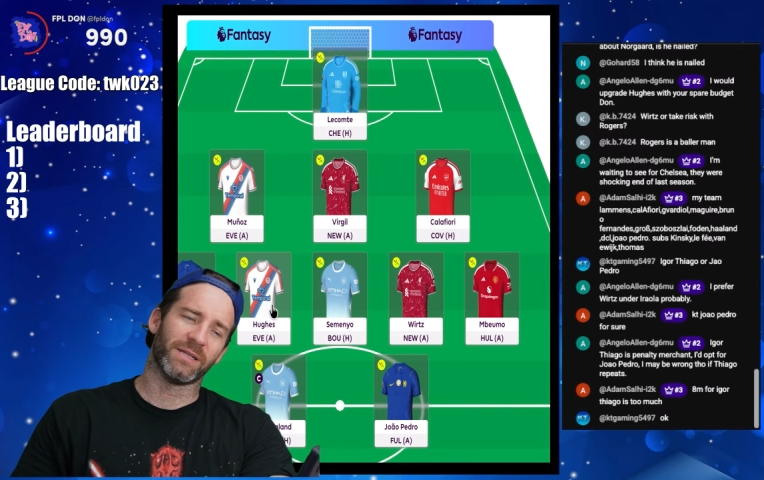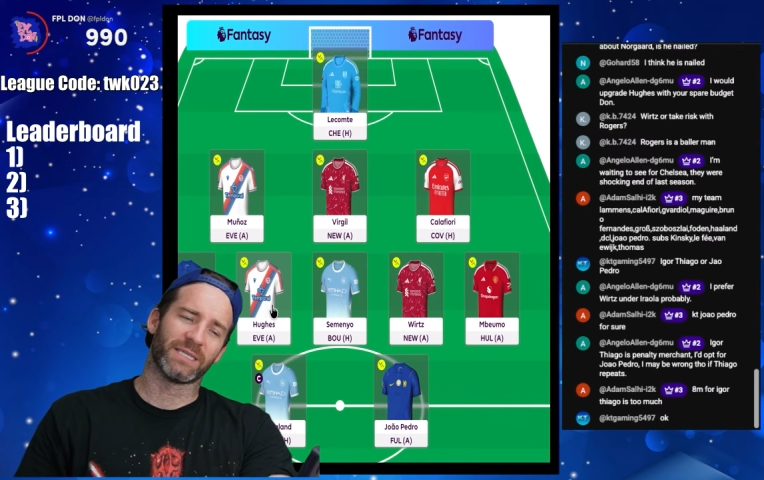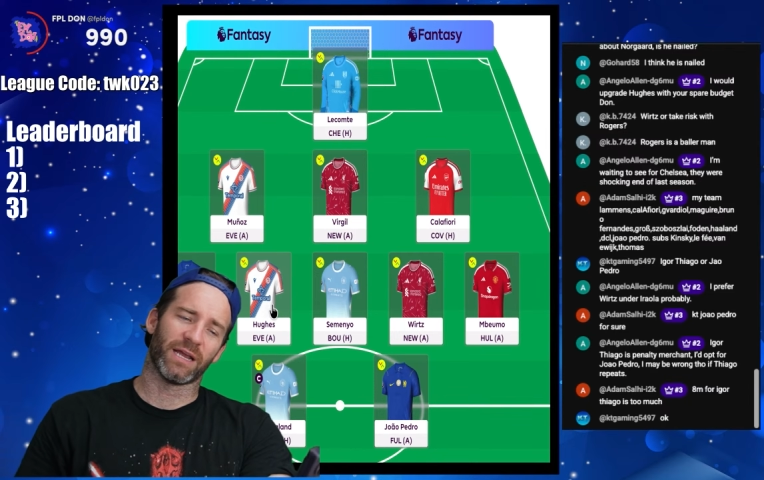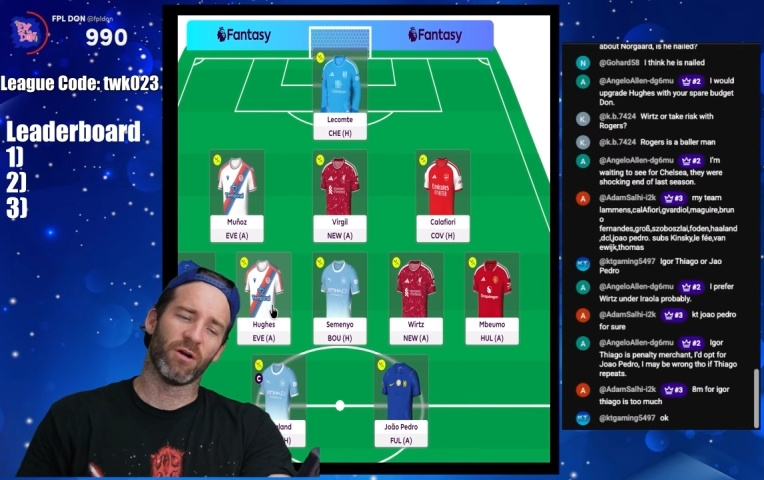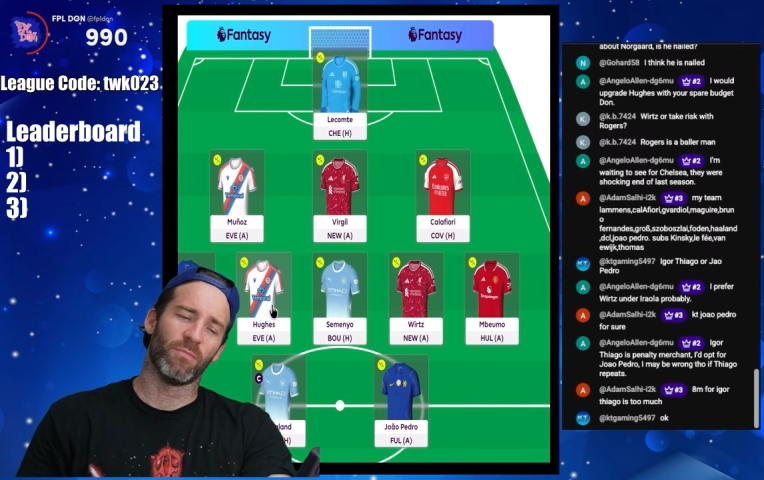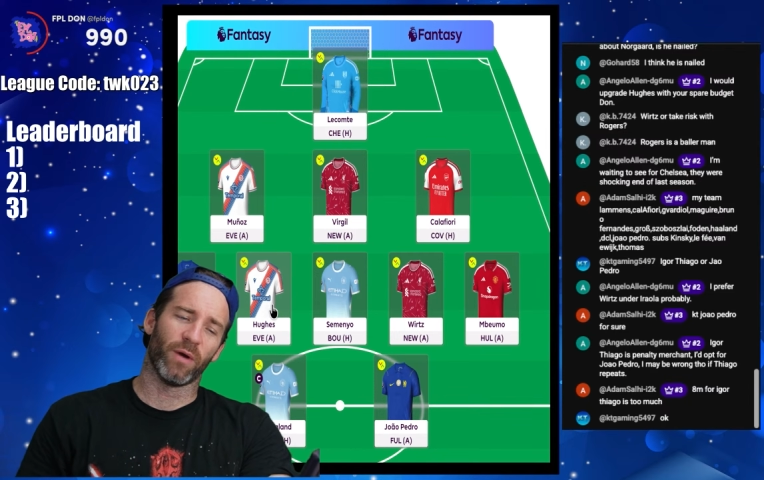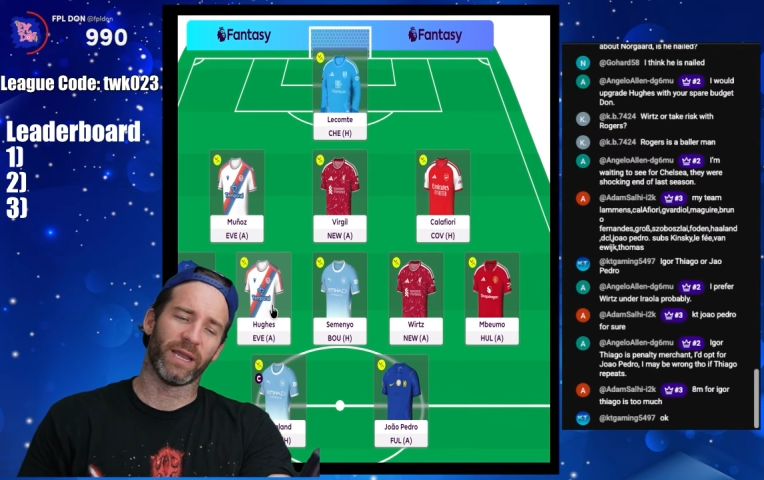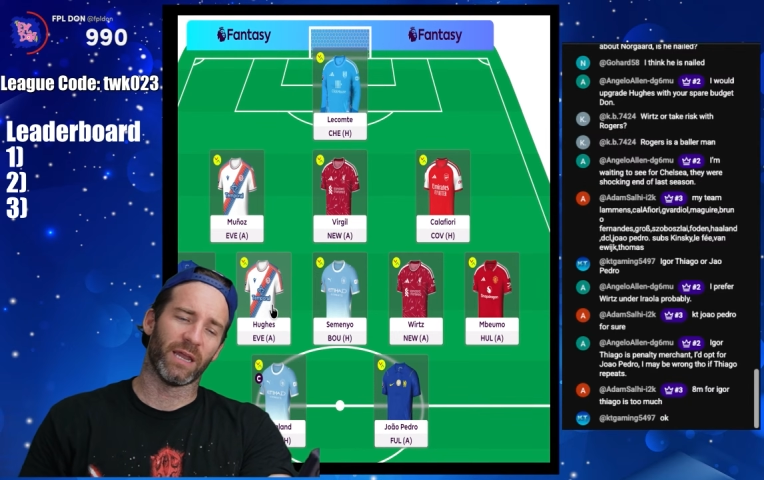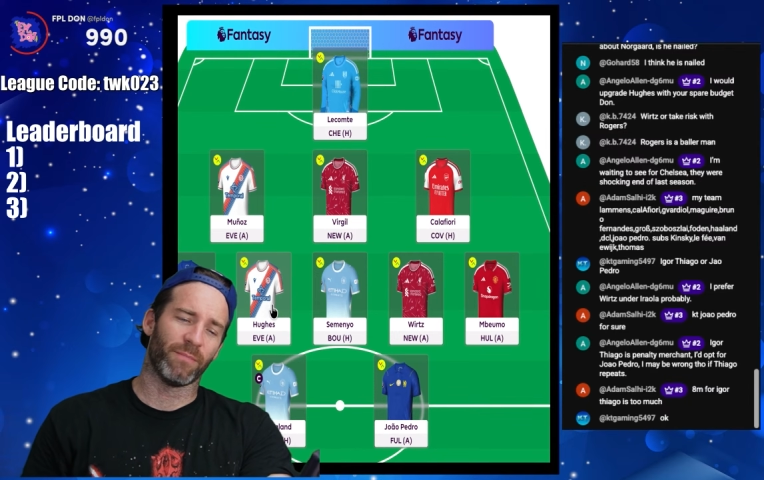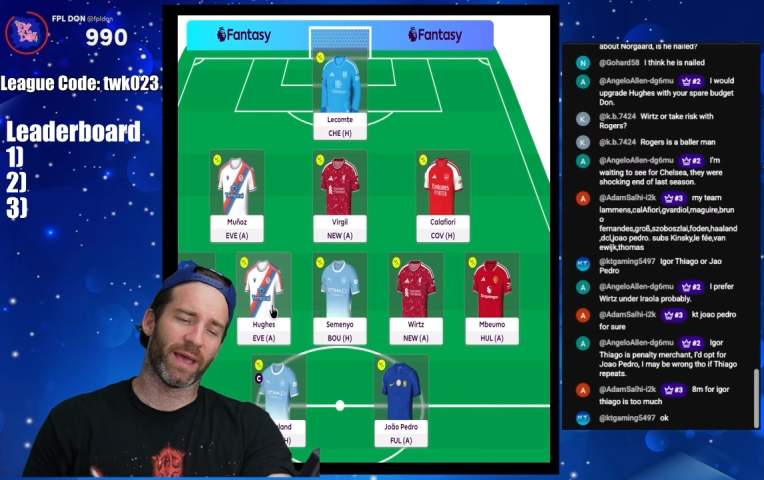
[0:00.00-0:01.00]
and it's like, oh
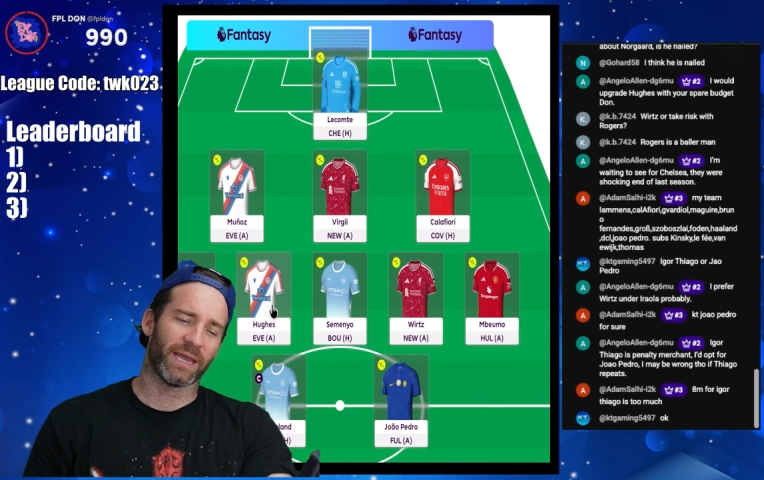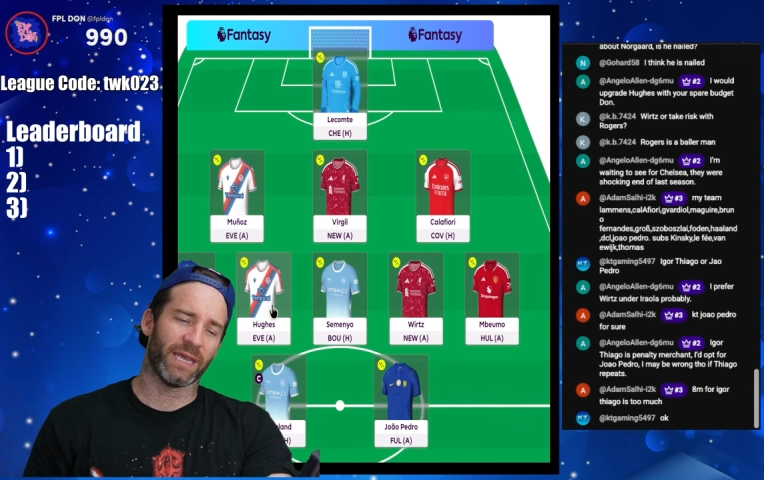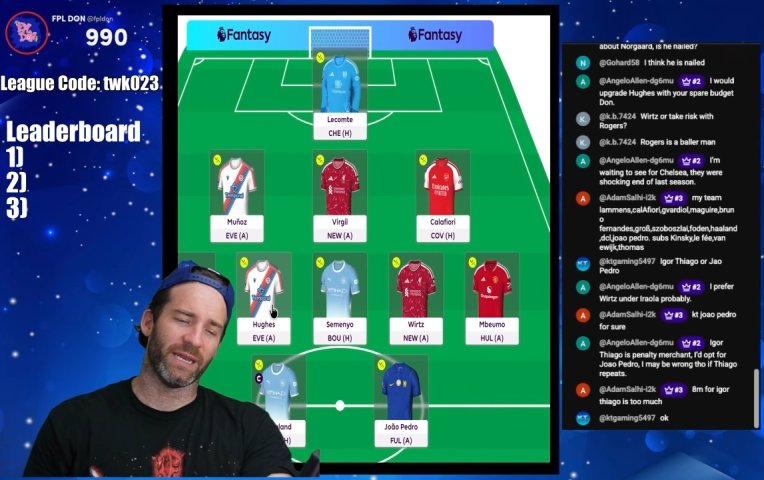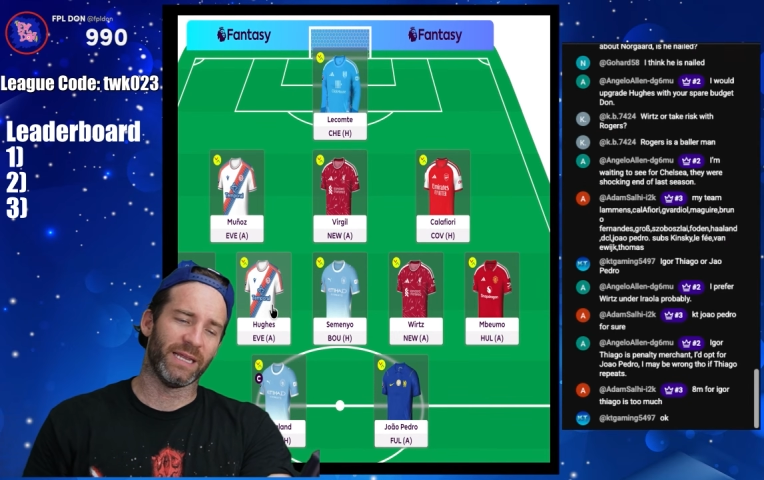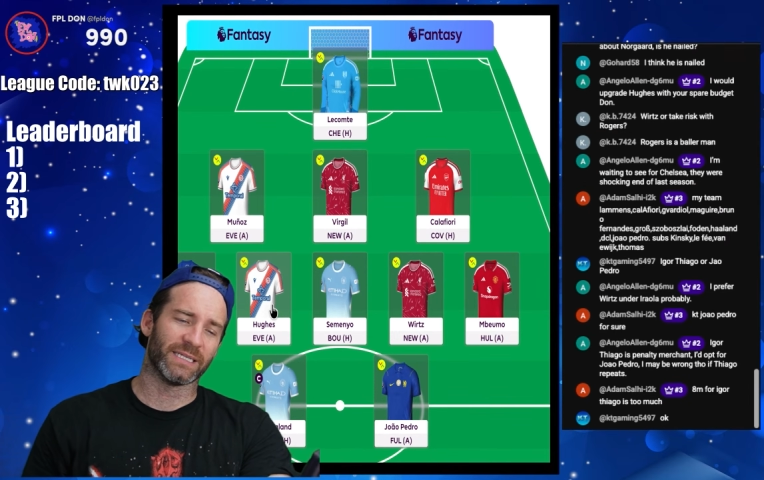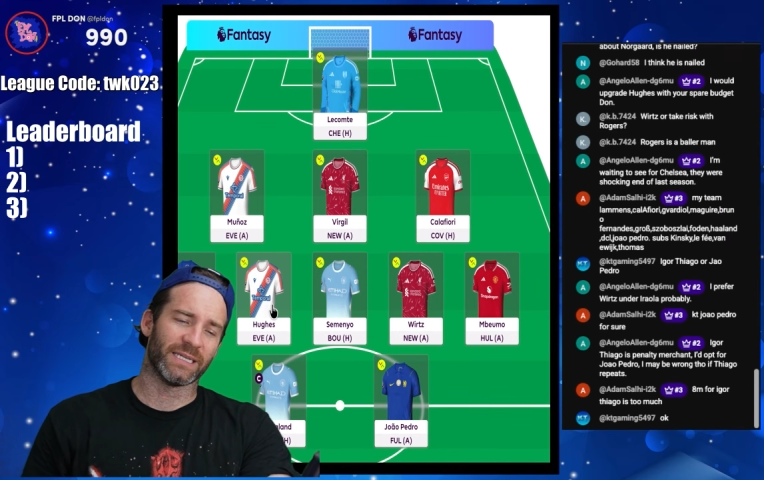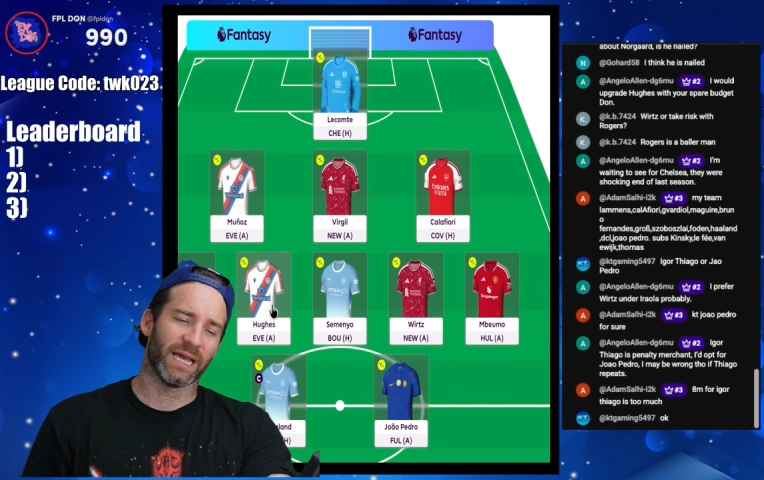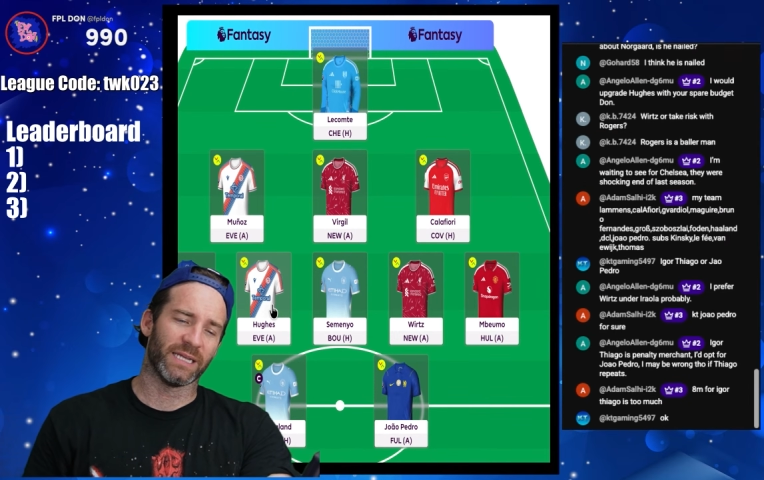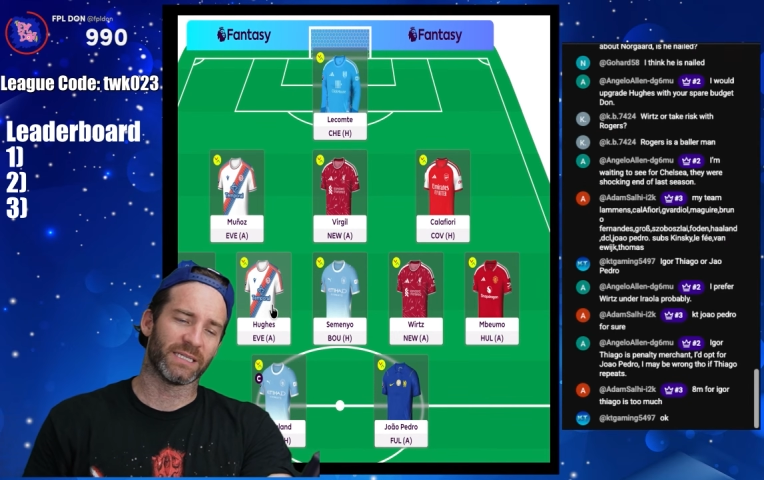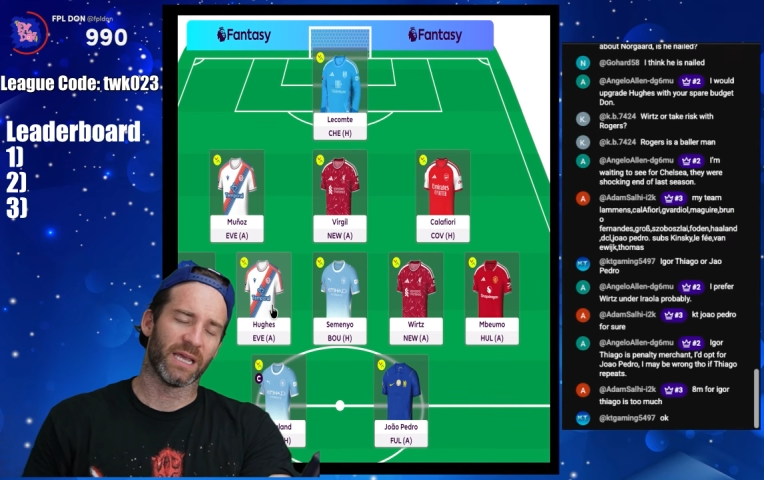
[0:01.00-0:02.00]
boy, get him back in. He is
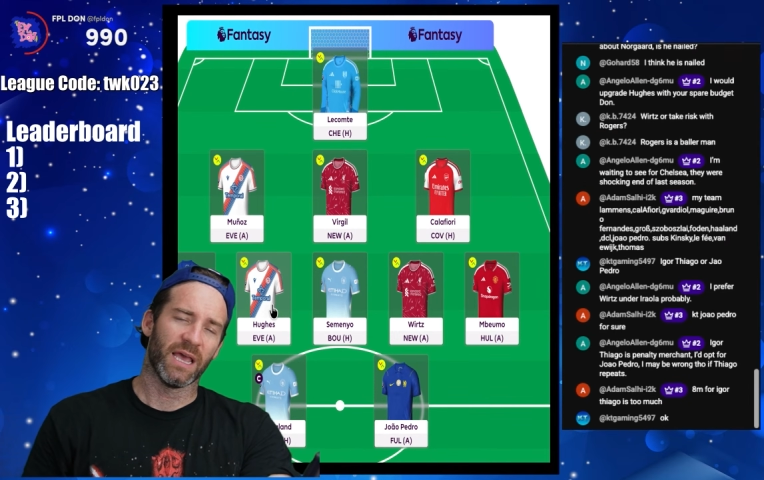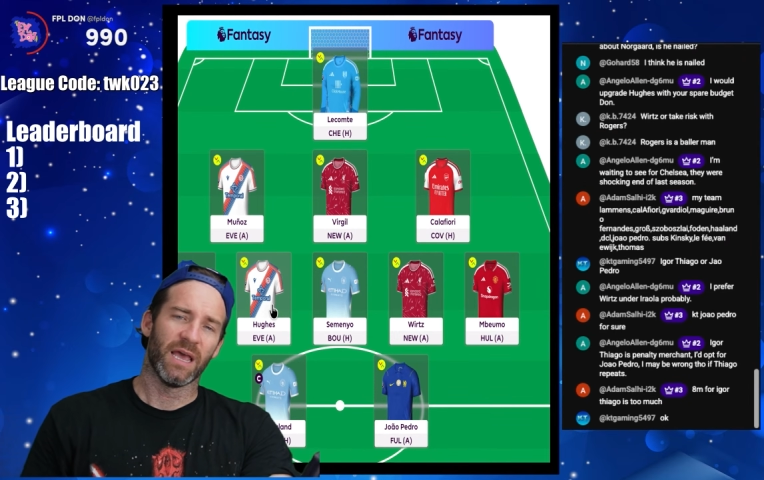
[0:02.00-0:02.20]
nice.